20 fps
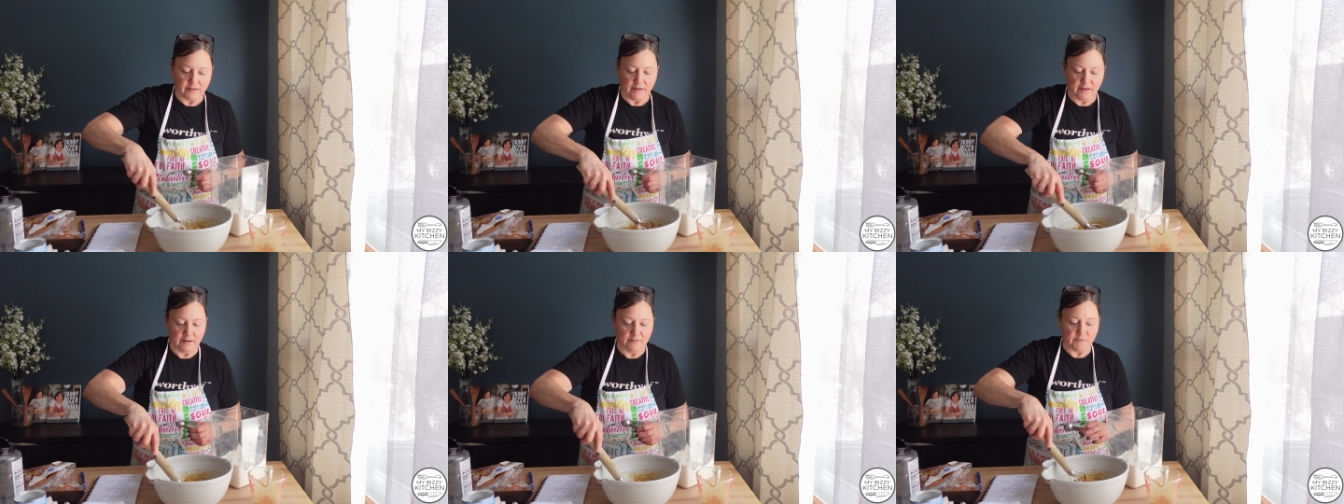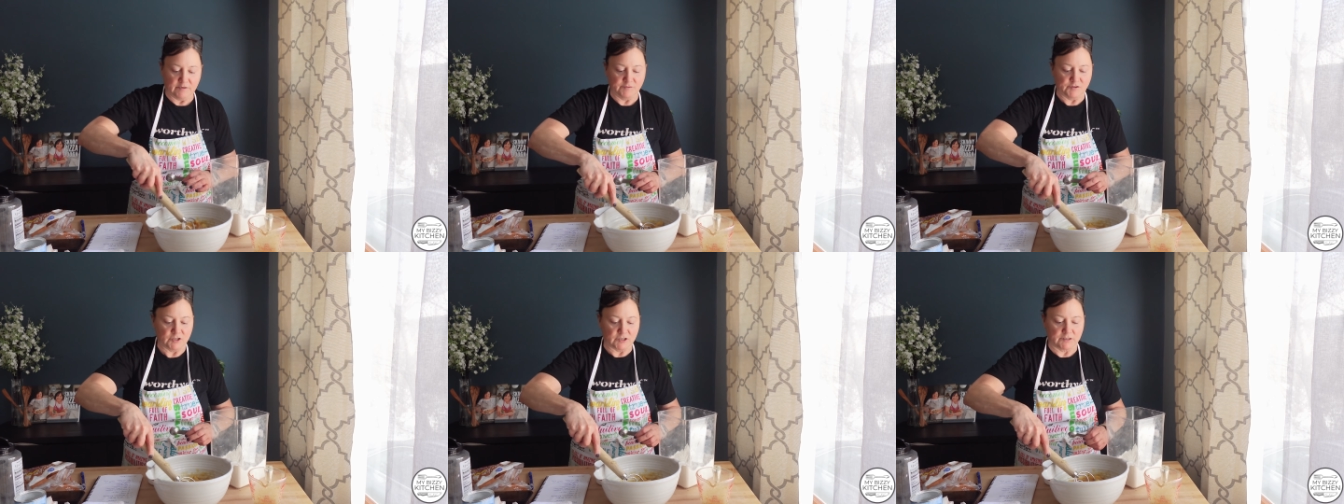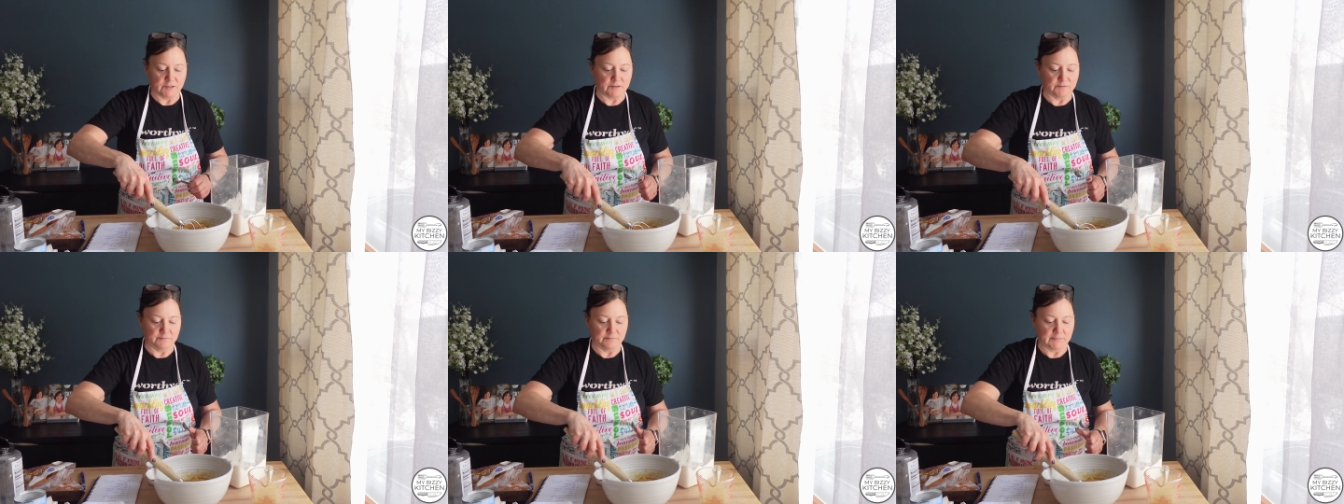And we've
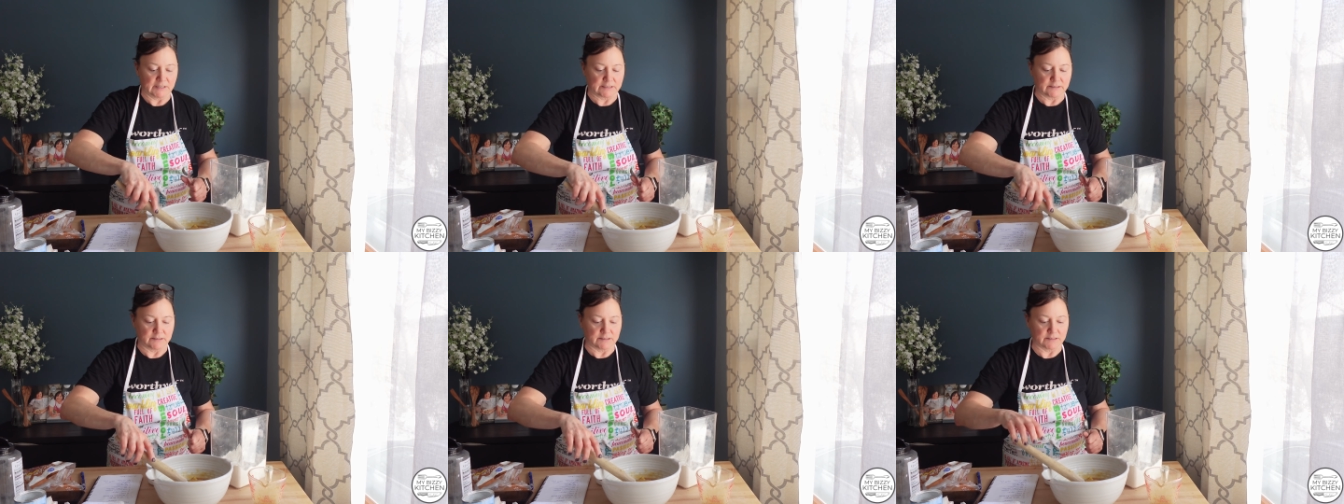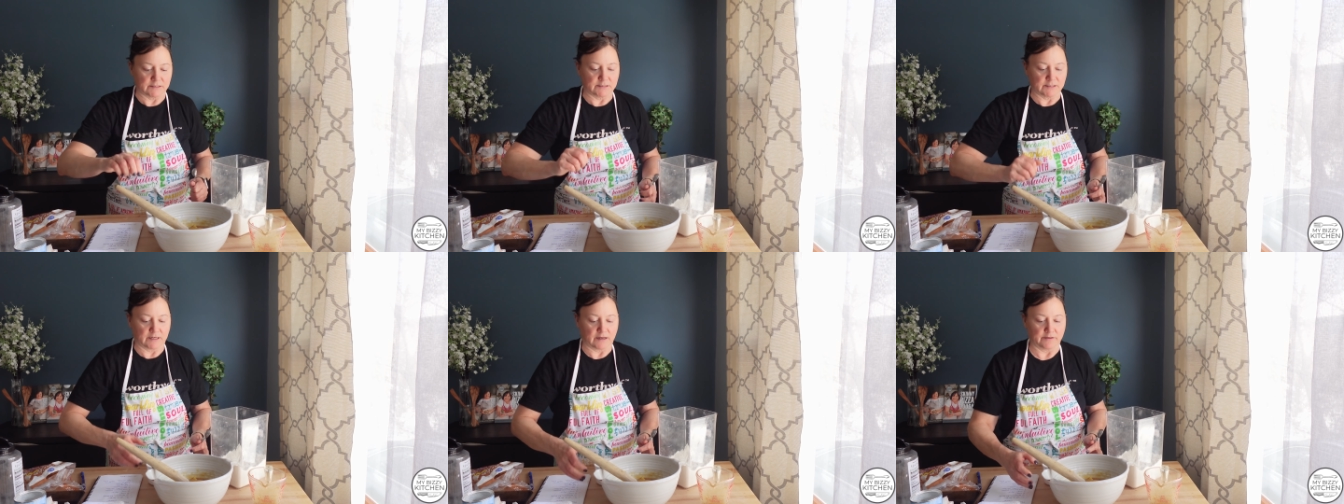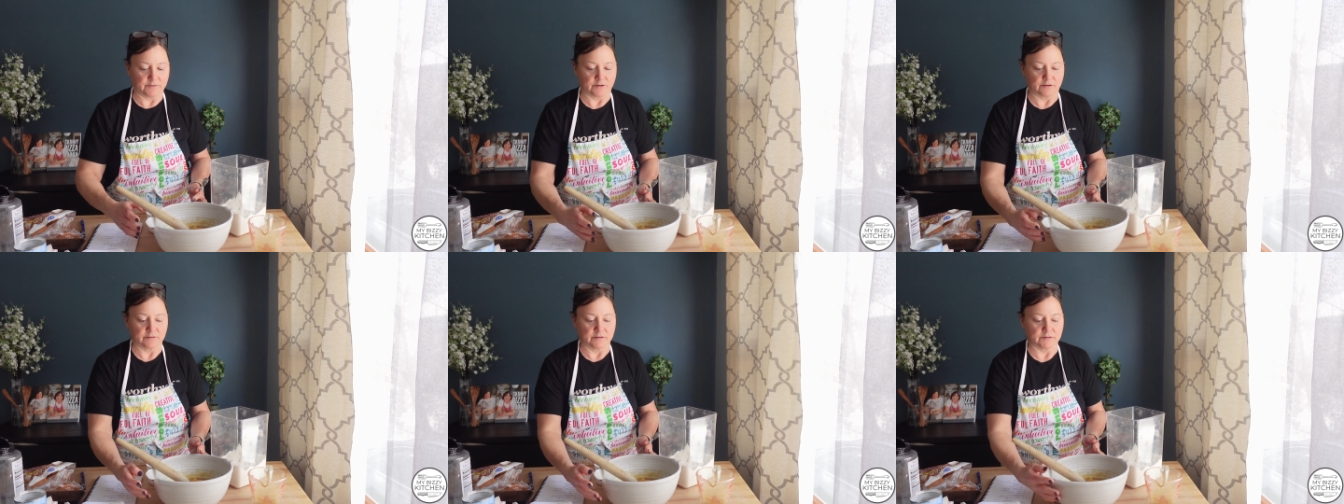just mixed this
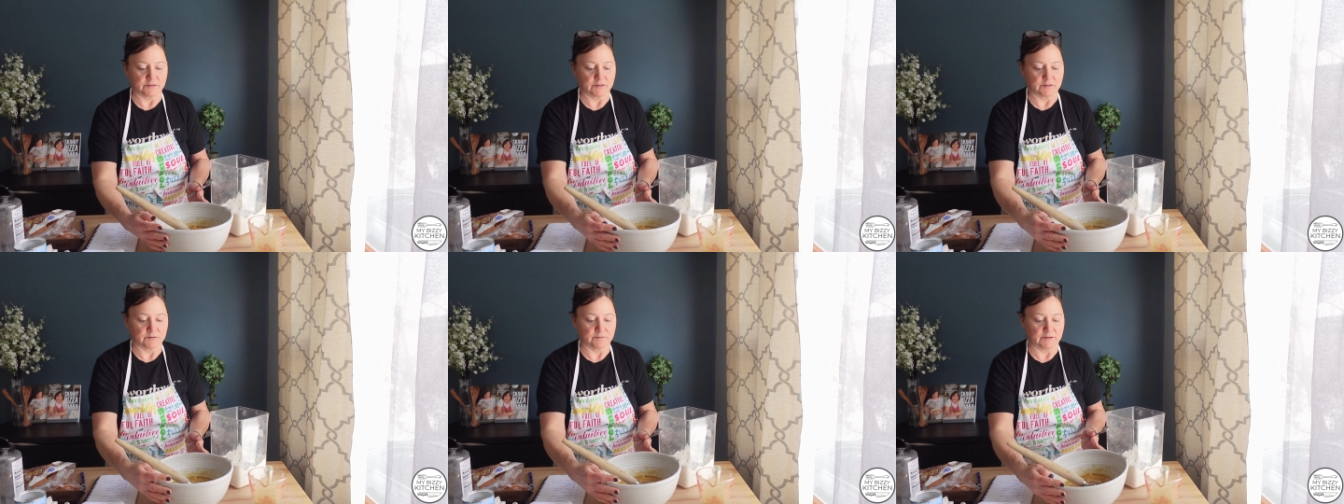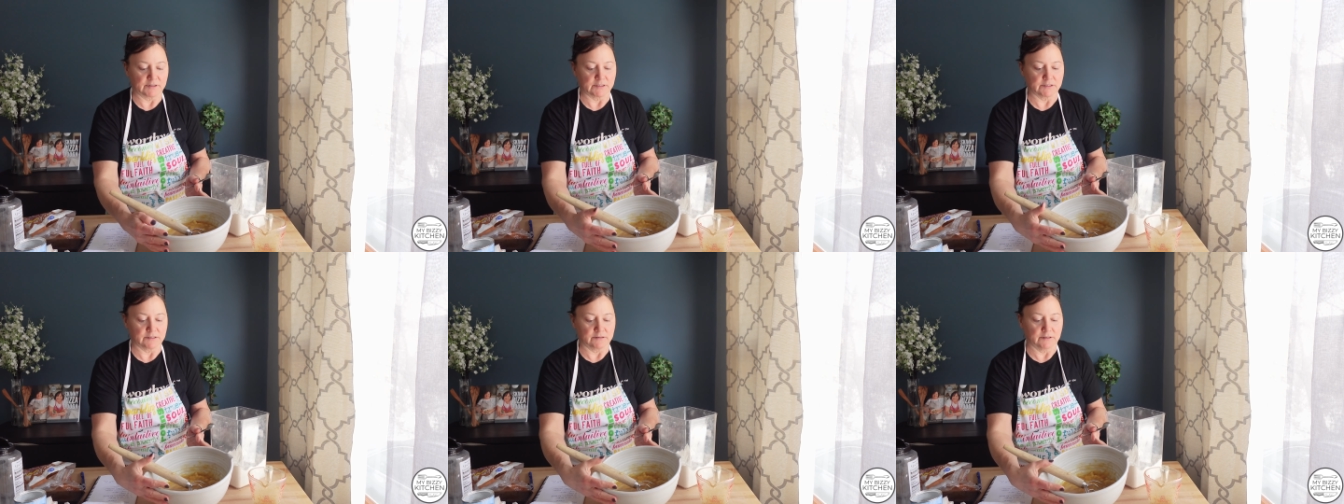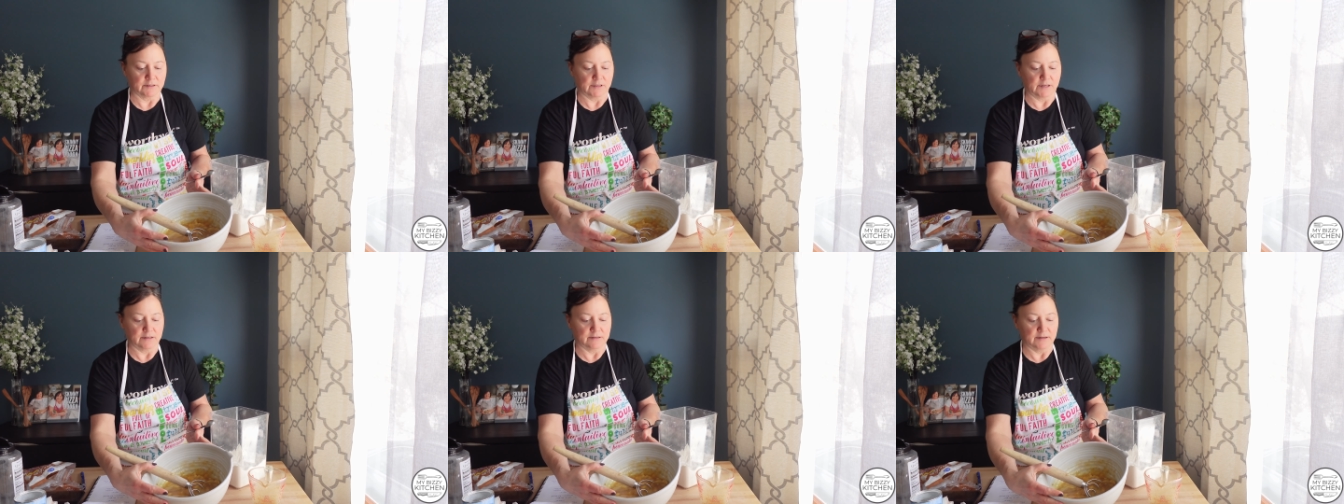together. This is what it's
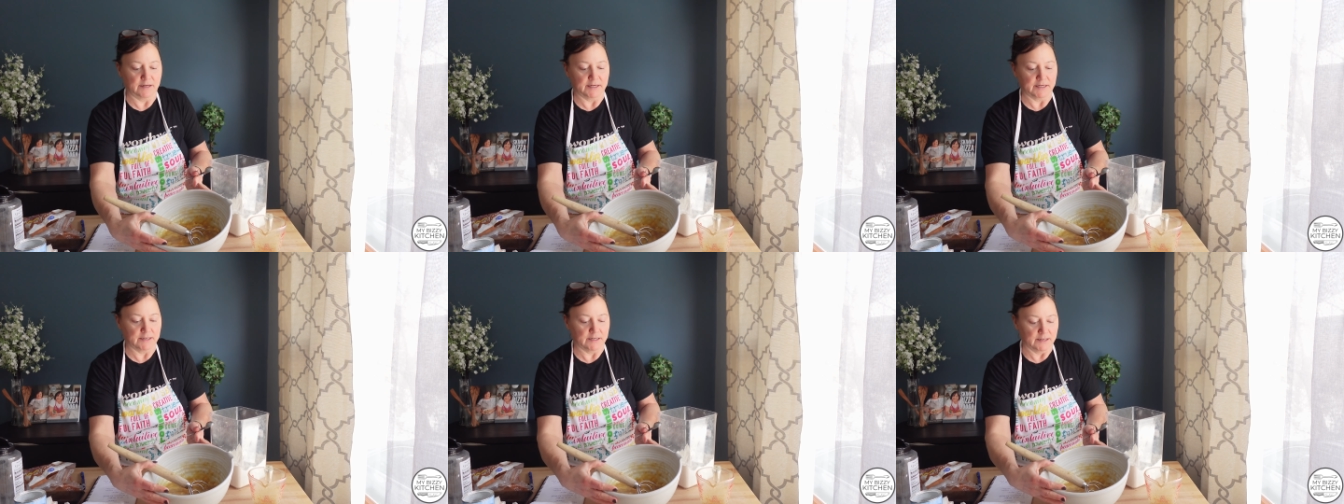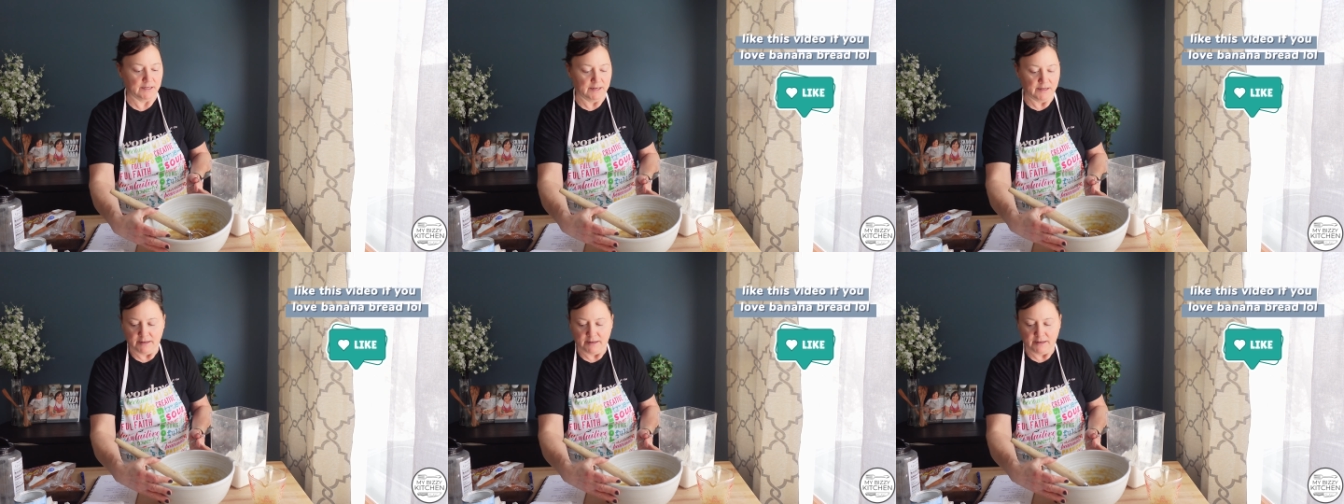looking like.